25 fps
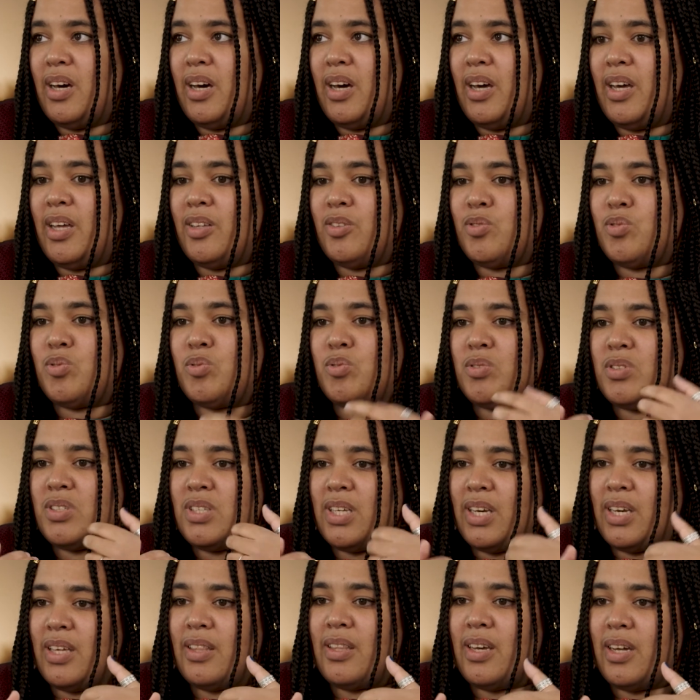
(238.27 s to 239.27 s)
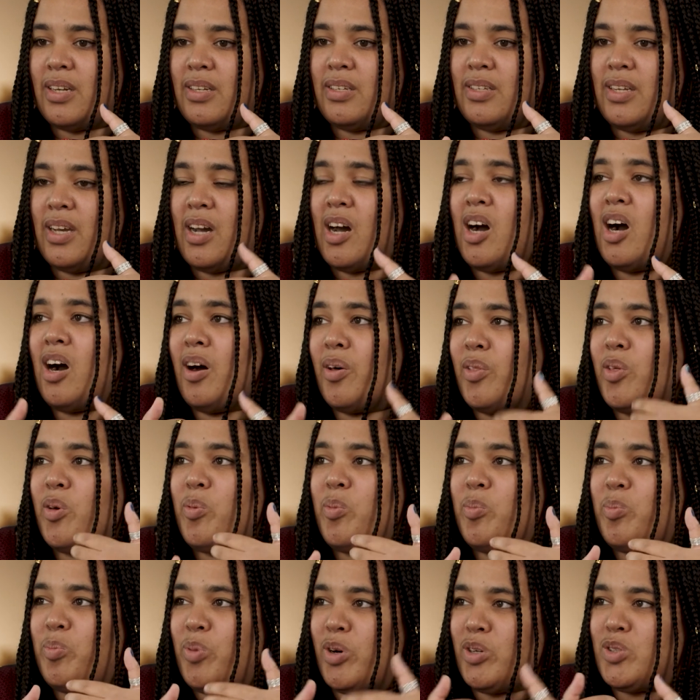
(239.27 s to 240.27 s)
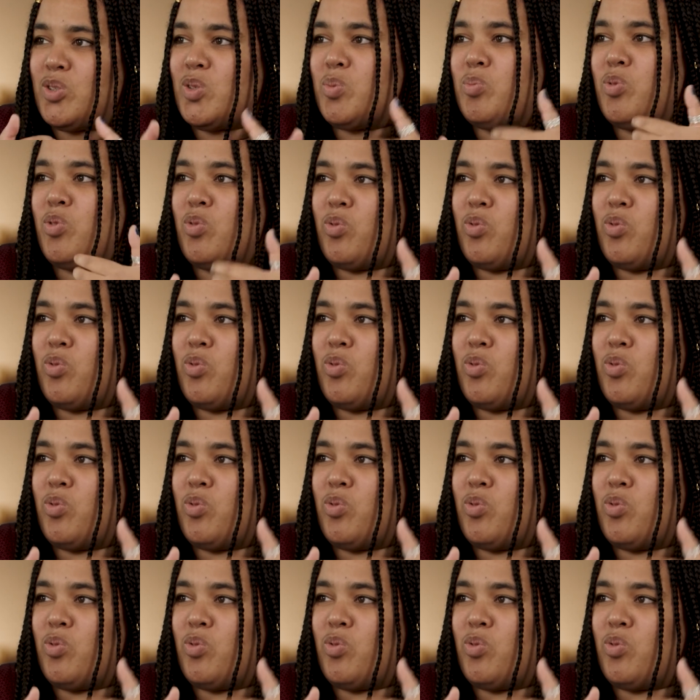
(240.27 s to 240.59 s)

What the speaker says: and to say that there are other possible